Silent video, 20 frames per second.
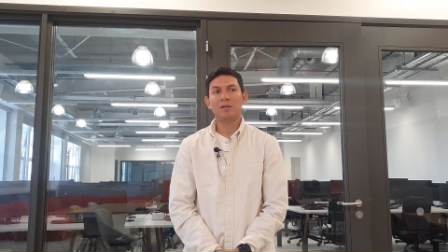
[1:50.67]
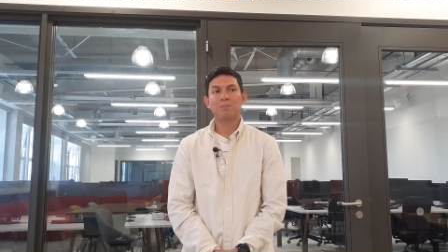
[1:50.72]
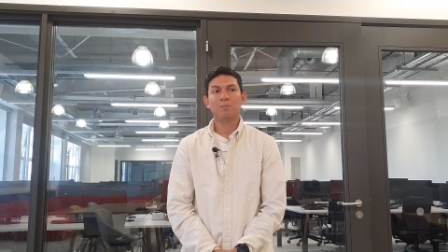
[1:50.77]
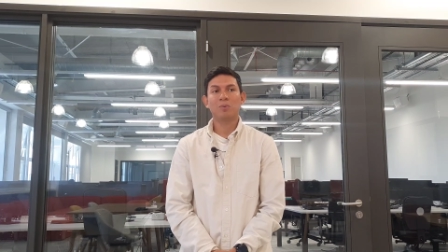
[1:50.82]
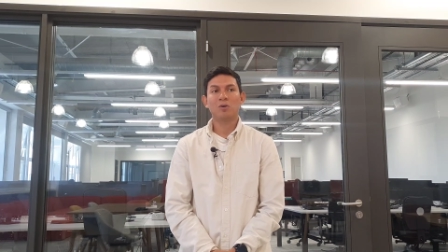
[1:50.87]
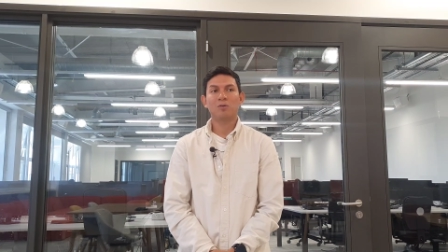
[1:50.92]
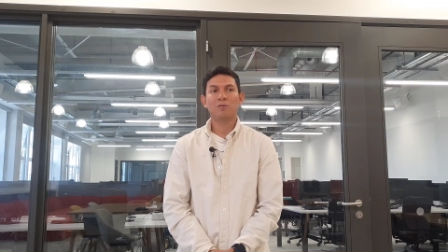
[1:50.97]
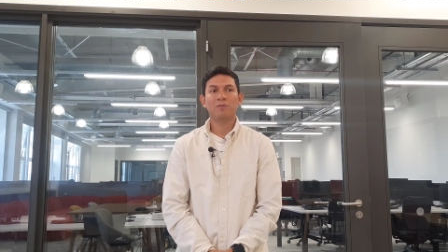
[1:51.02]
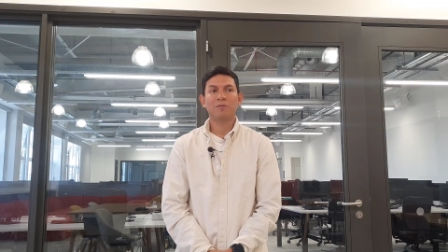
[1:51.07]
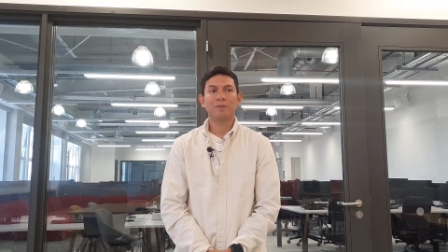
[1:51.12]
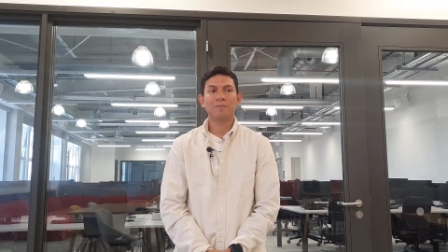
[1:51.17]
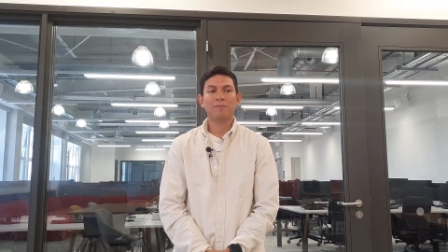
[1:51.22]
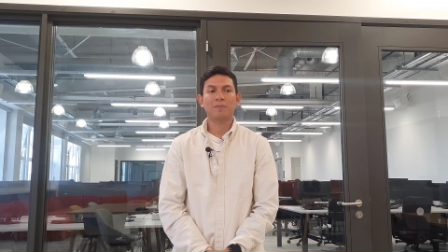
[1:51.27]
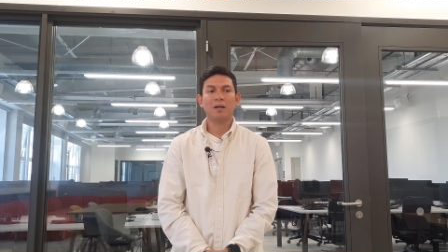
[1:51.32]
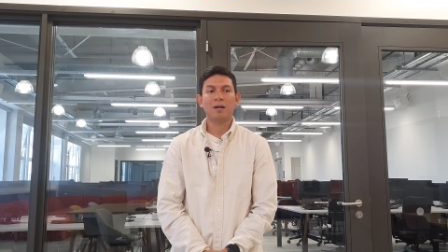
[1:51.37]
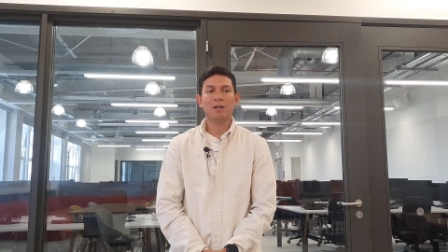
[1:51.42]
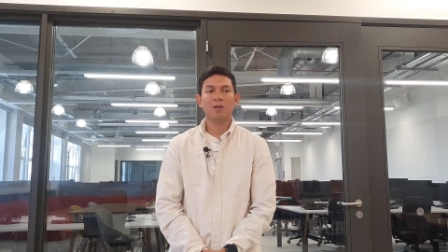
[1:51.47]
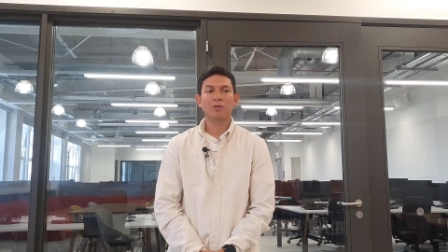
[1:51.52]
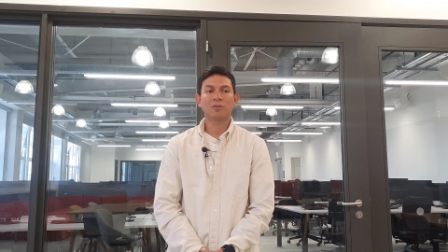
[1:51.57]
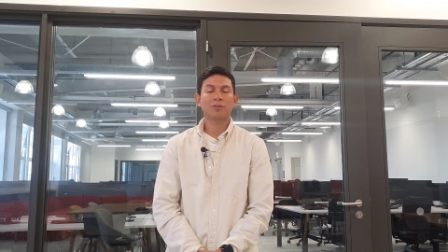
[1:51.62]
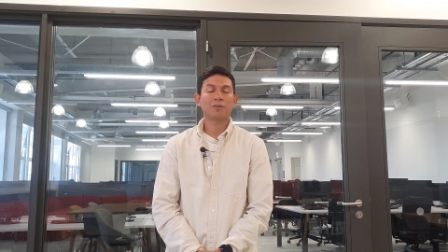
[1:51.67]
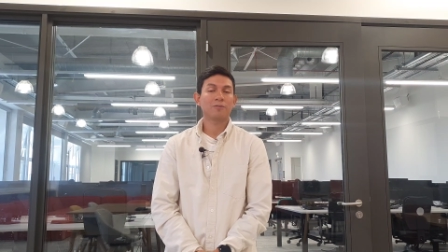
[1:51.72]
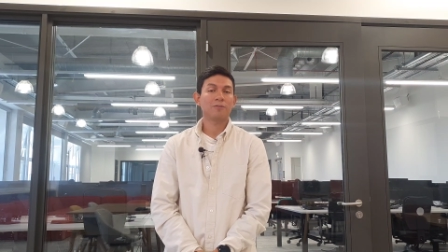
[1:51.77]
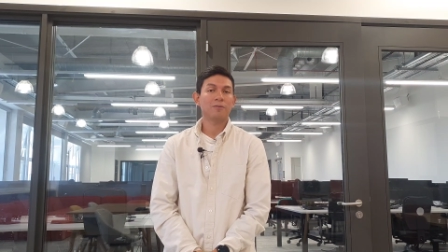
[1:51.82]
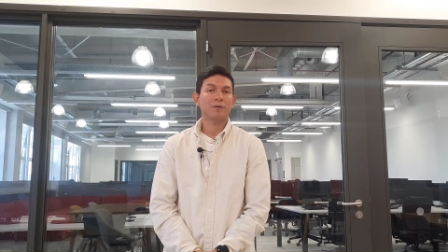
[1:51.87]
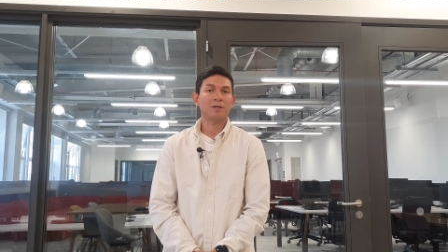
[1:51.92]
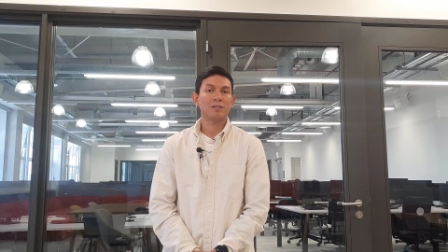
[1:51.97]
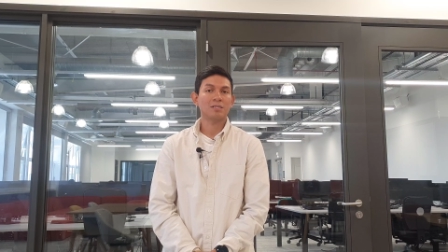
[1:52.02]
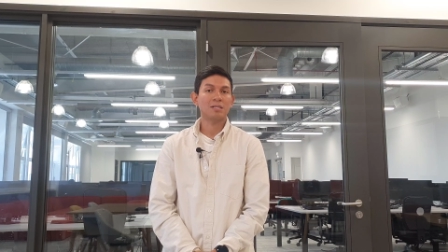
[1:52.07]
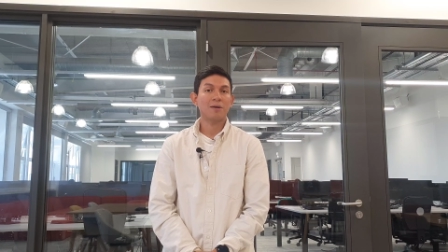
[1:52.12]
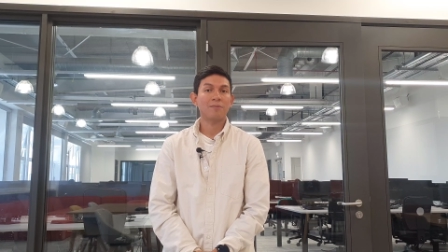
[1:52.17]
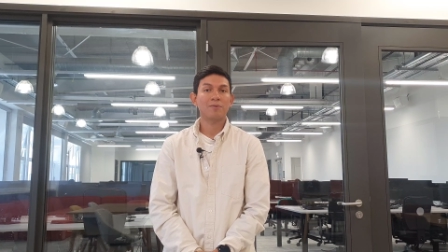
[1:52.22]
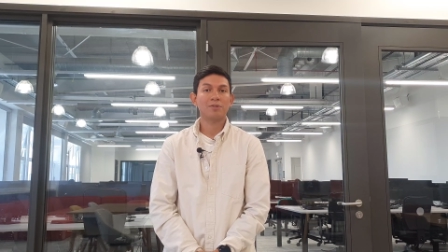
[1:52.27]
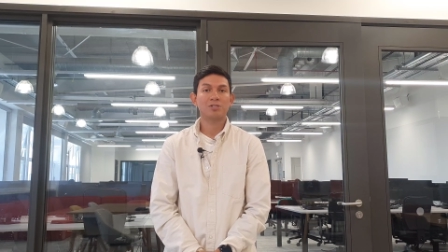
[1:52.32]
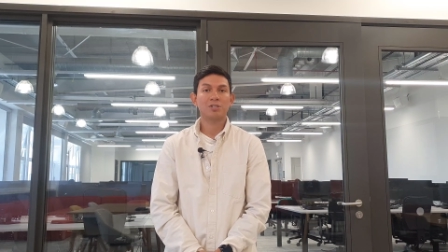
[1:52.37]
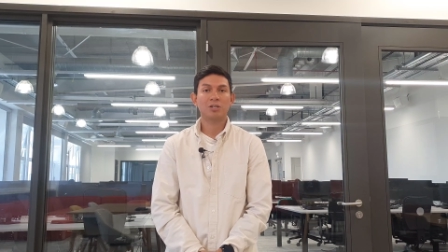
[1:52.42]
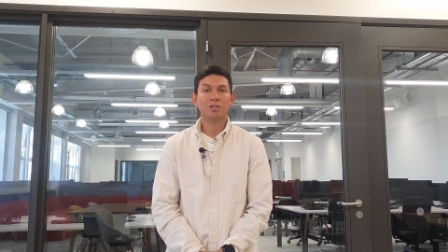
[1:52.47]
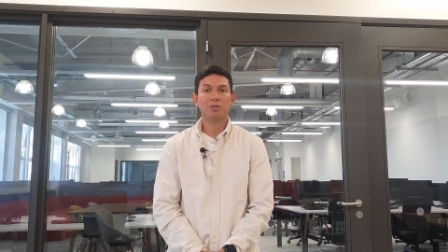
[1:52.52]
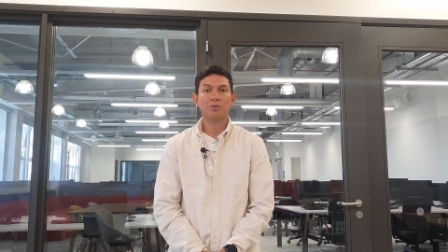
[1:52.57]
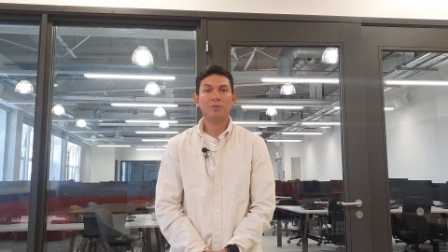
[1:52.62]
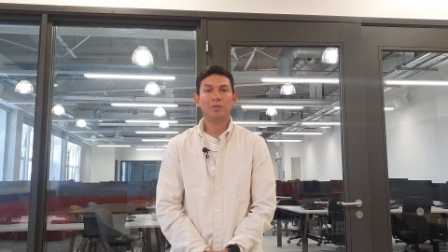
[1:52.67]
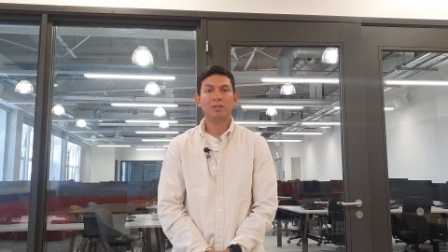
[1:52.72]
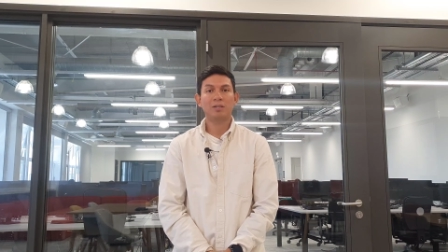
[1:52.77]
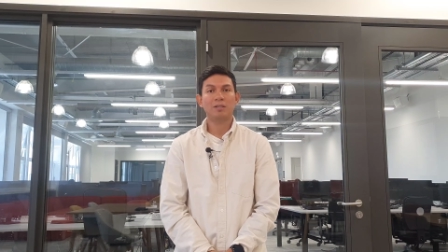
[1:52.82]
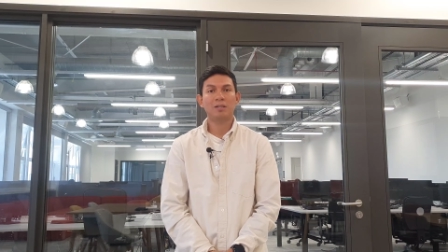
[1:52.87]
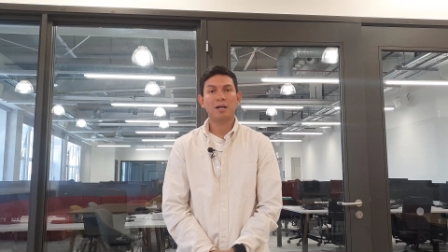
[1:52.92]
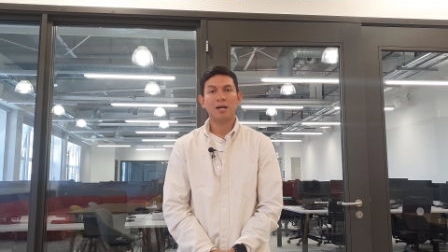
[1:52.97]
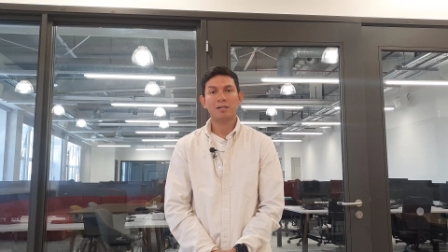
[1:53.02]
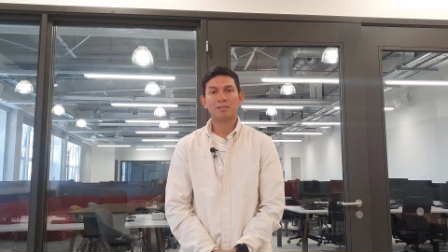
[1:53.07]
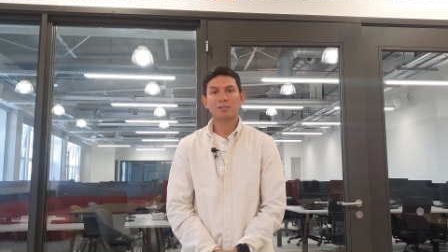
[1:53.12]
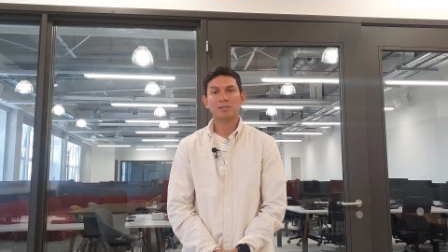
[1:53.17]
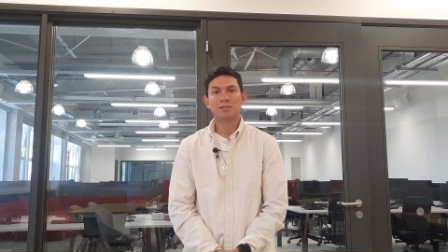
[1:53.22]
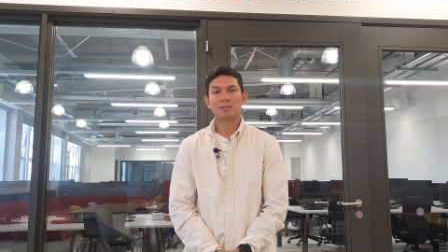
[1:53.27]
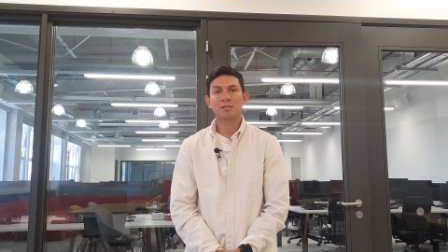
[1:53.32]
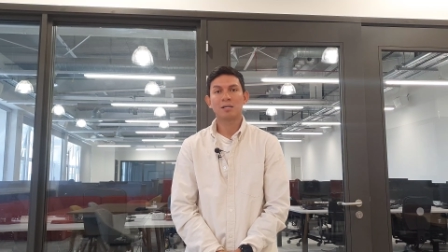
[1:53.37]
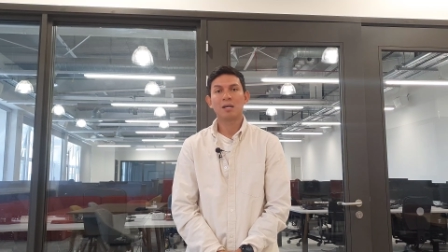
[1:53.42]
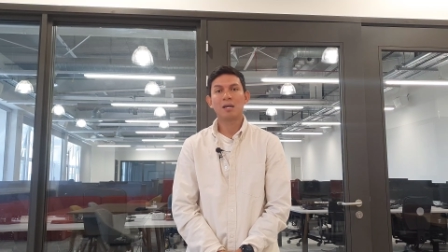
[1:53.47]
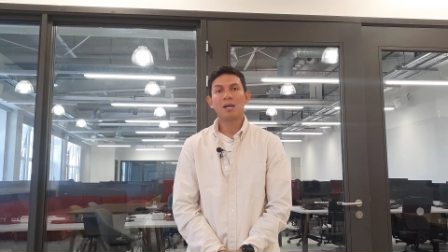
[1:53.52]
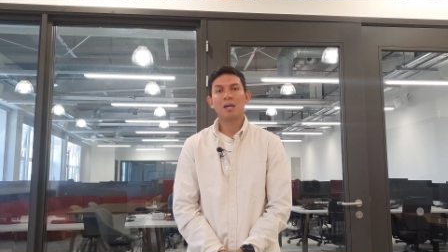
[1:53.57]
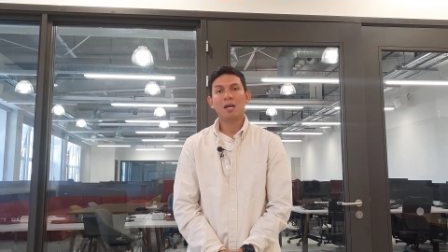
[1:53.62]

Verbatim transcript: involved in a lot of uh, cybersecurity tasks.